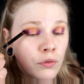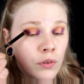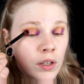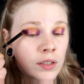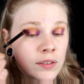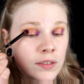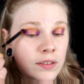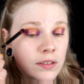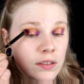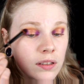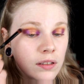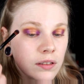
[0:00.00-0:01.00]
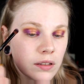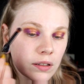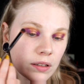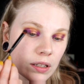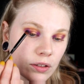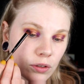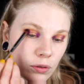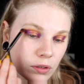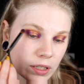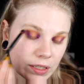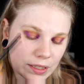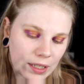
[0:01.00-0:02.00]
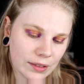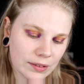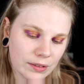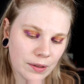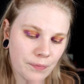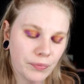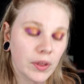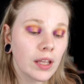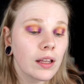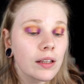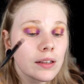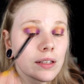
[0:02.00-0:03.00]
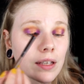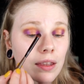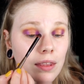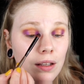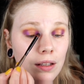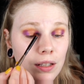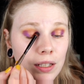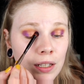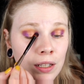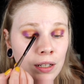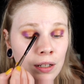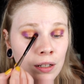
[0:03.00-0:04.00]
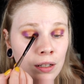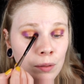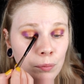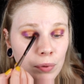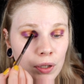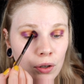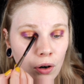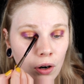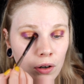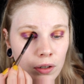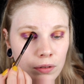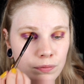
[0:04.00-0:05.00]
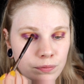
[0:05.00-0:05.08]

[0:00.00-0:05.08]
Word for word: that usually get lethal in uh, PR.